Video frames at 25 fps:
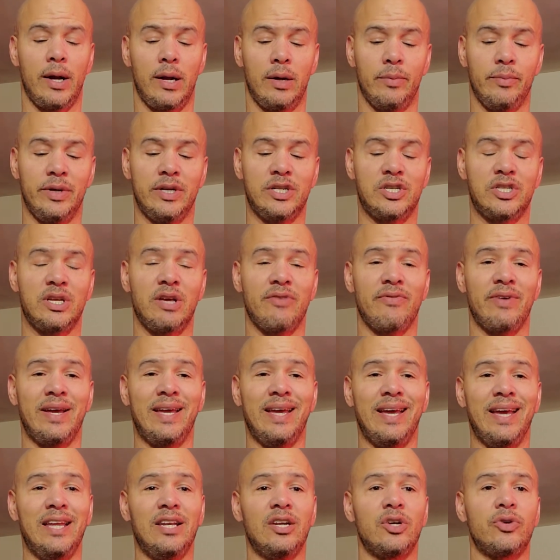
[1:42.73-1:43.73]
I'm going to see if I
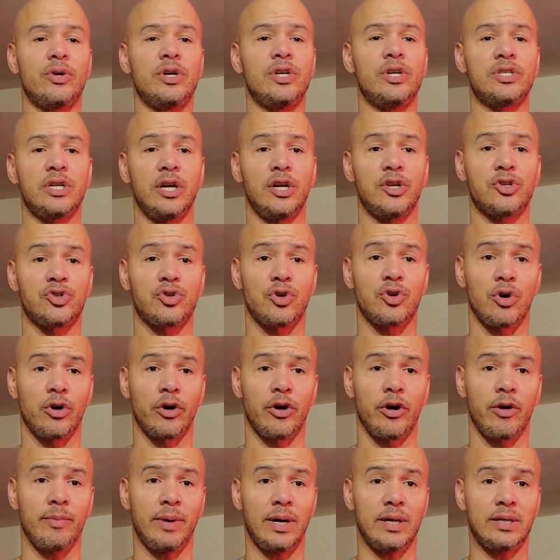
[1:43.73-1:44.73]
increase and get
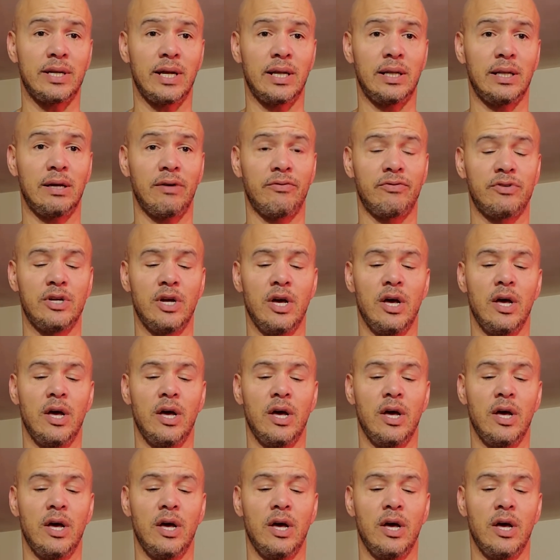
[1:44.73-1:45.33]
stronger in my deadlift,